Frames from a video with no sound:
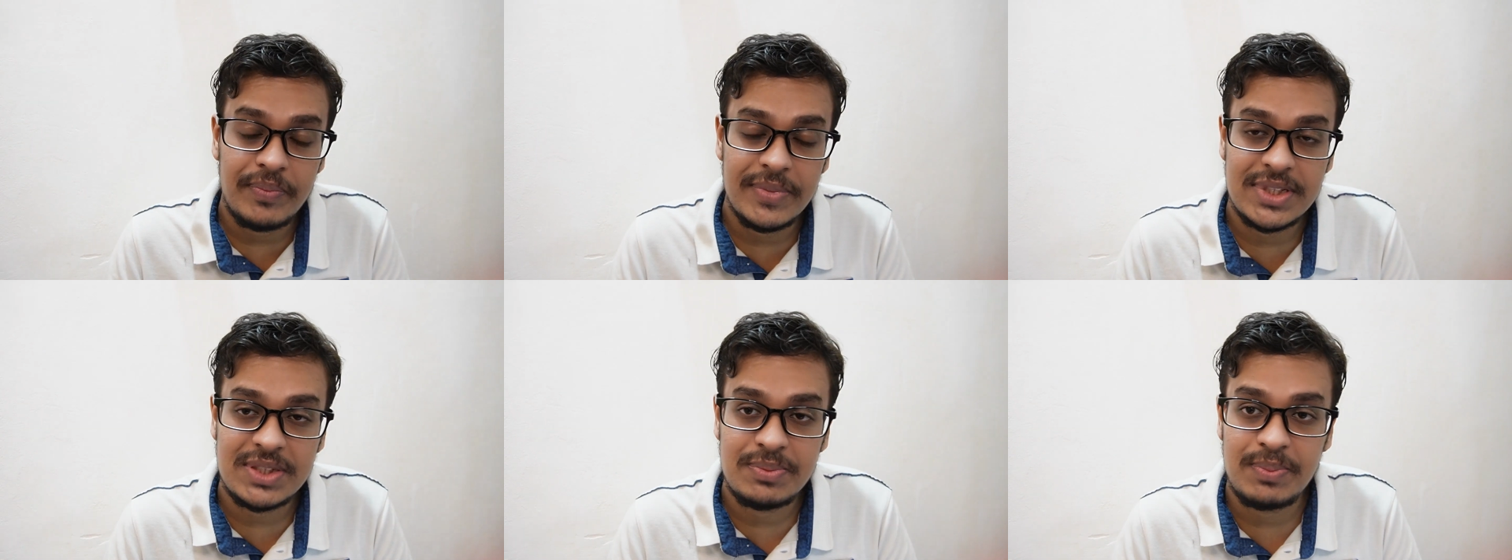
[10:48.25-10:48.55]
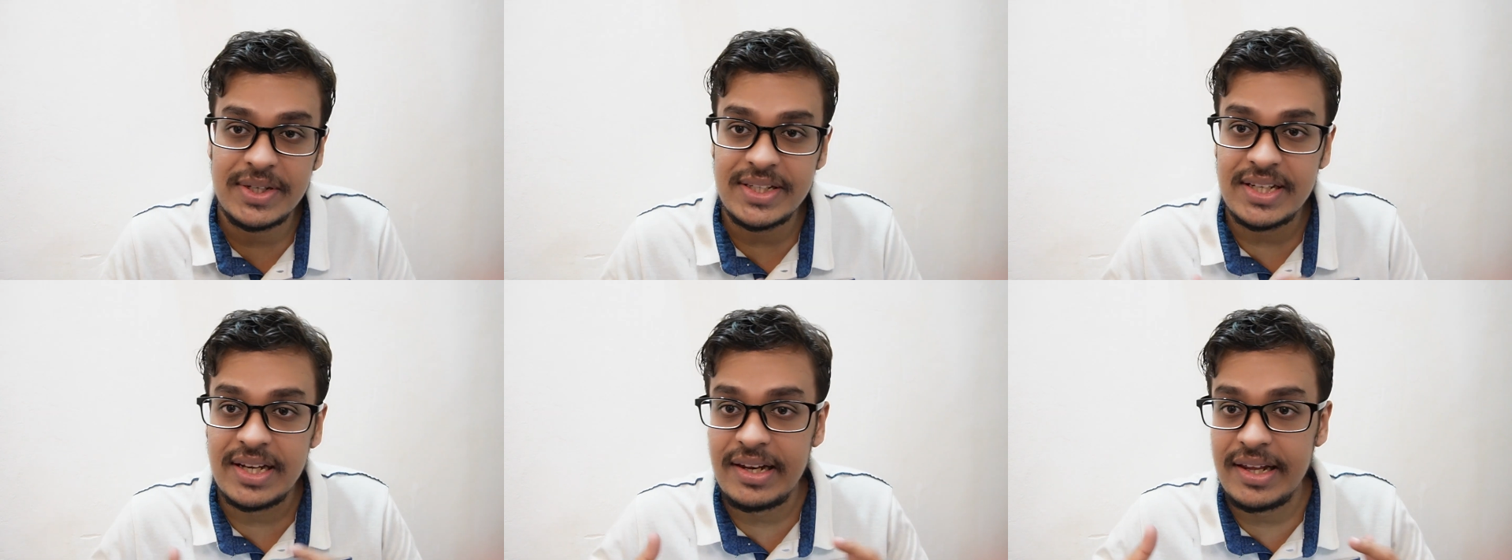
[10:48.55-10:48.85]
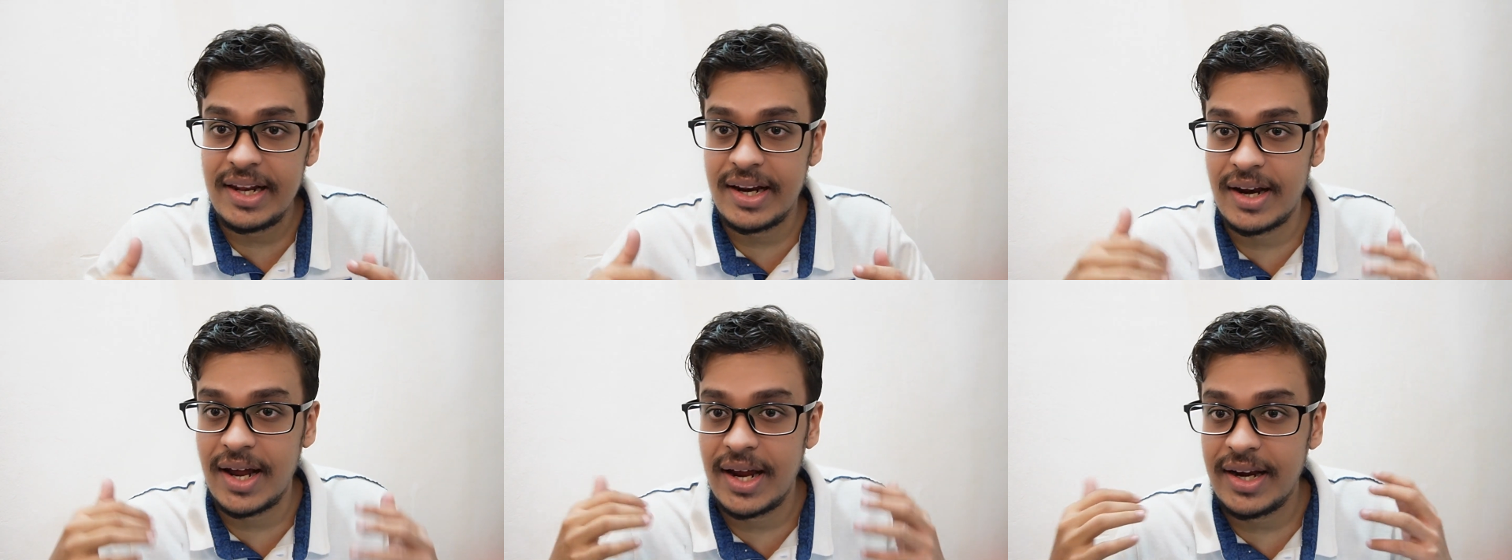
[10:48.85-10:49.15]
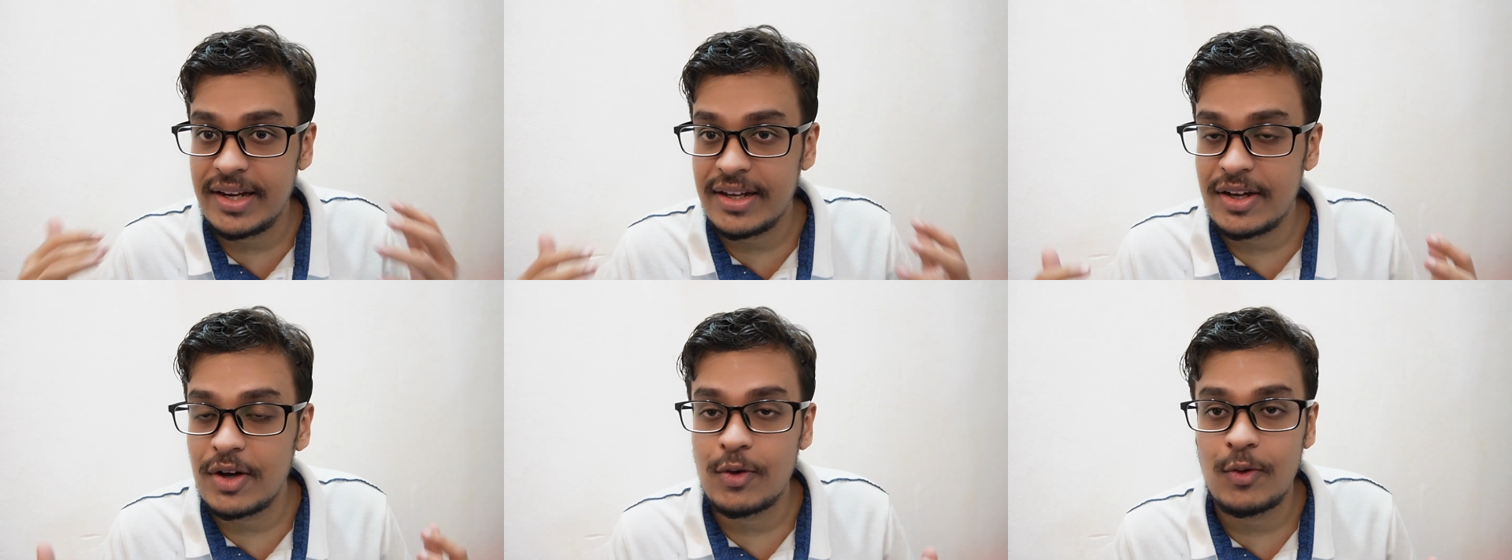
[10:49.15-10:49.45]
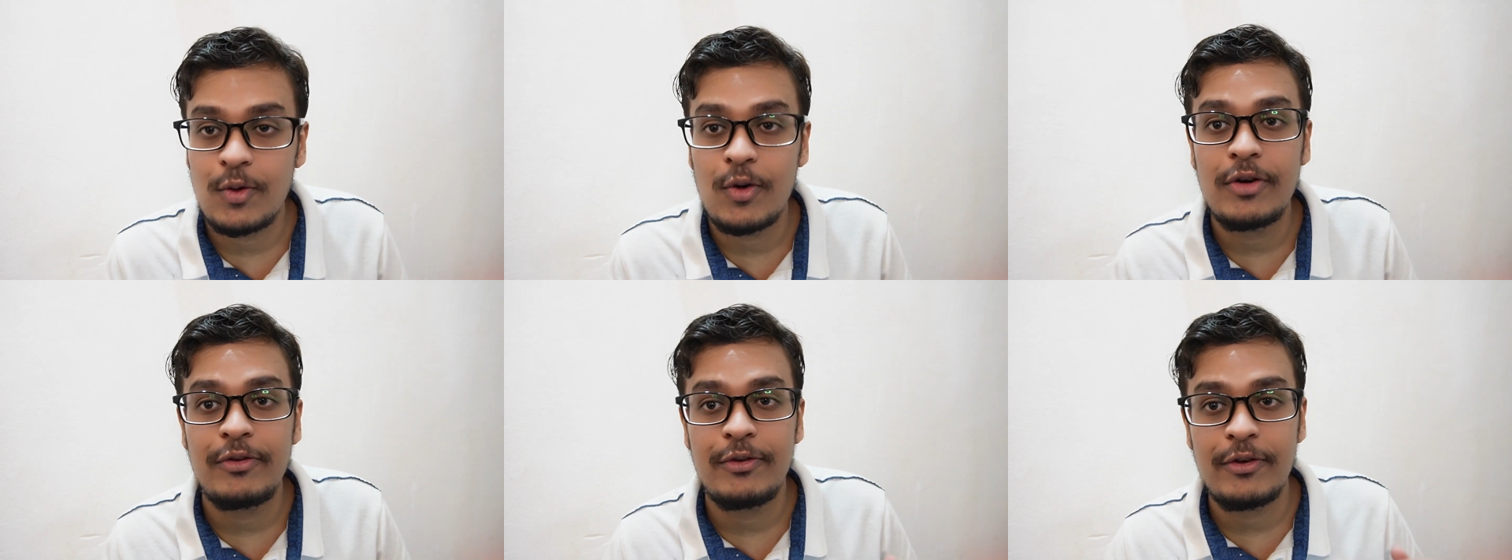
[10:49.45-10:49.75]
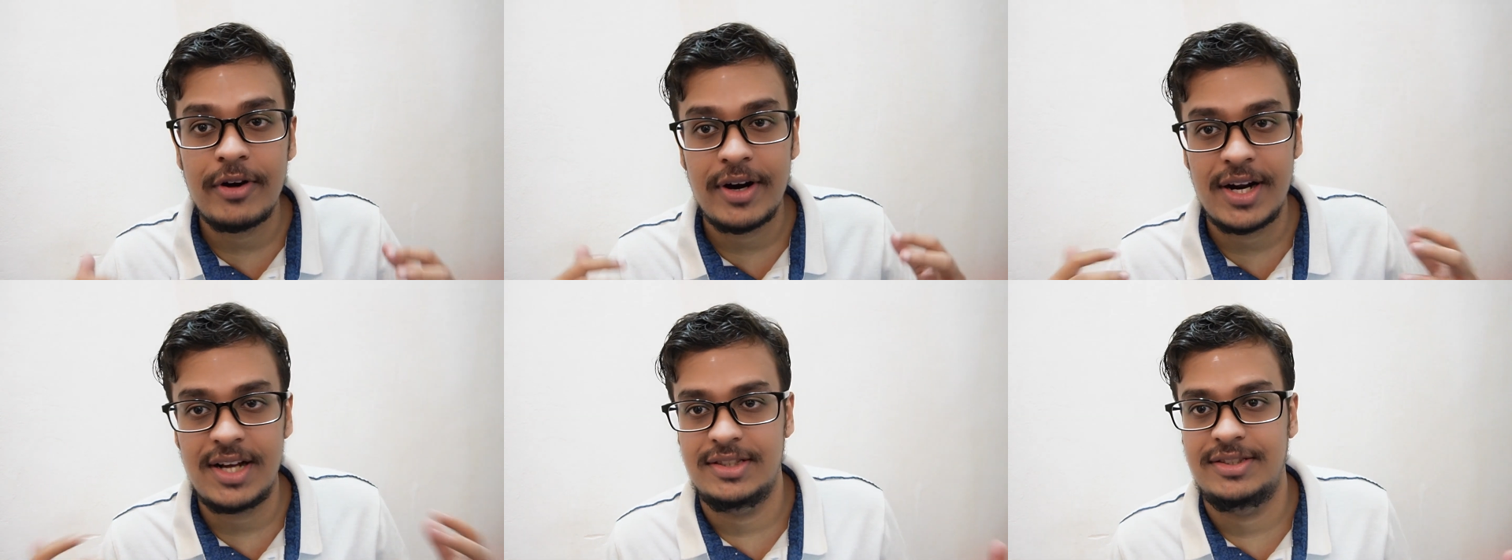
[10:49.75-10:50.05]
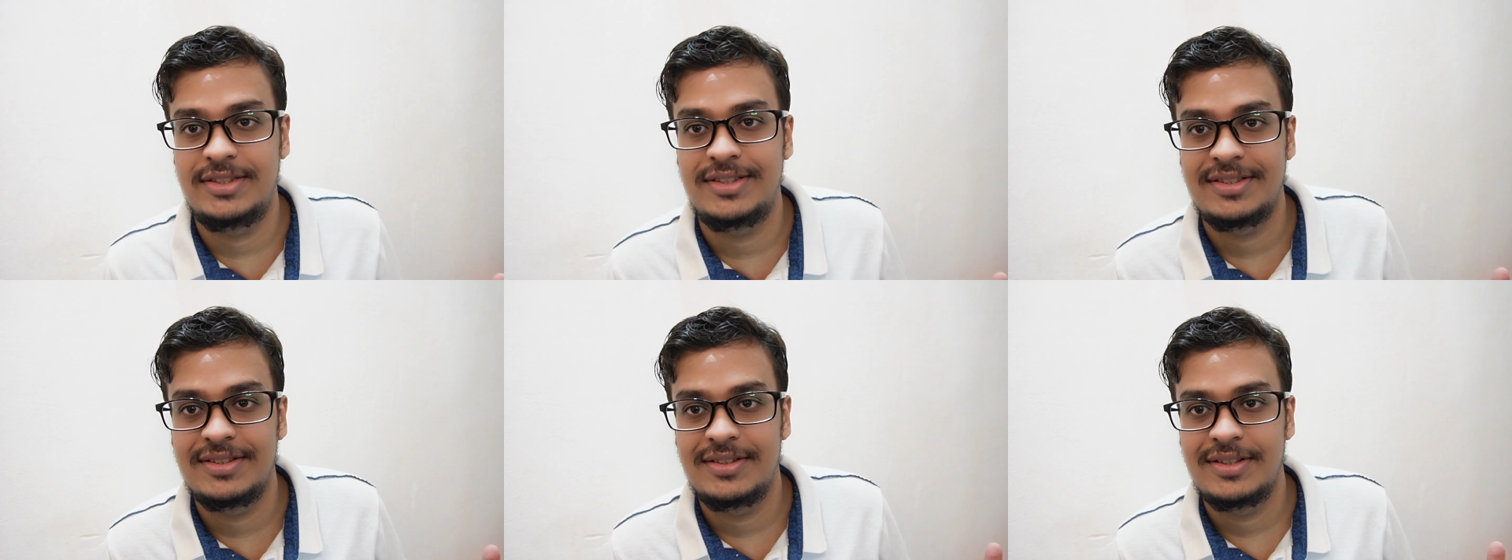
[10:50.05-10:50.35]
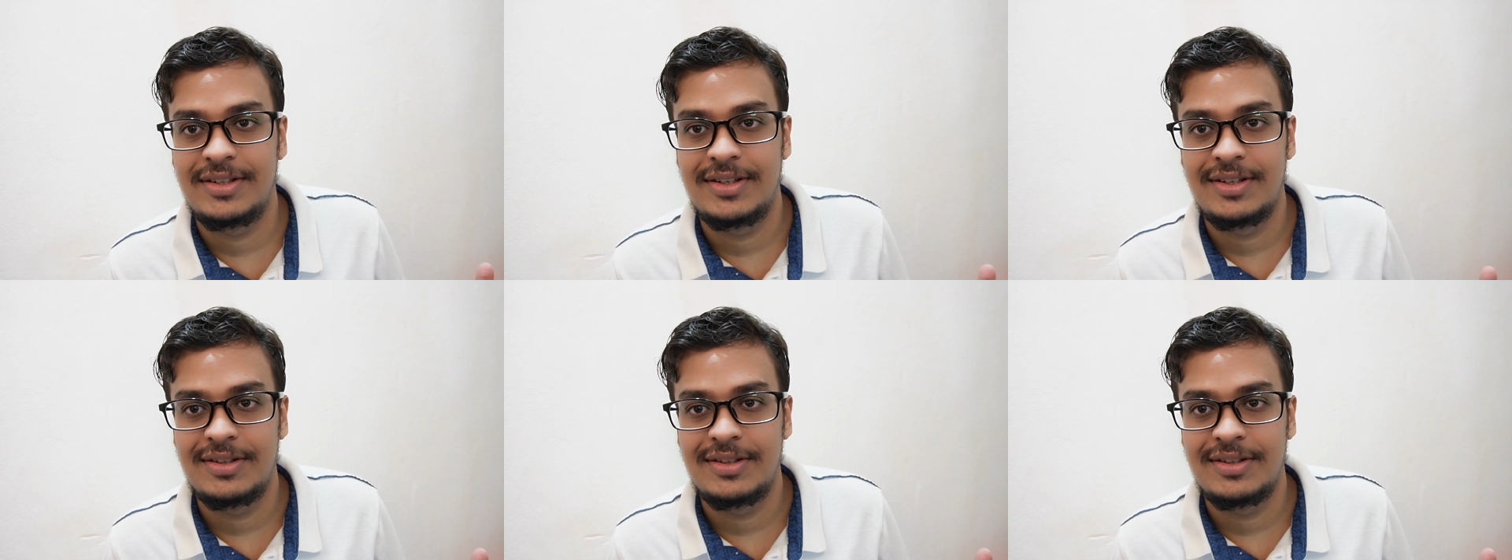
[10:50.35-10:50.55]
especially writing a code for us.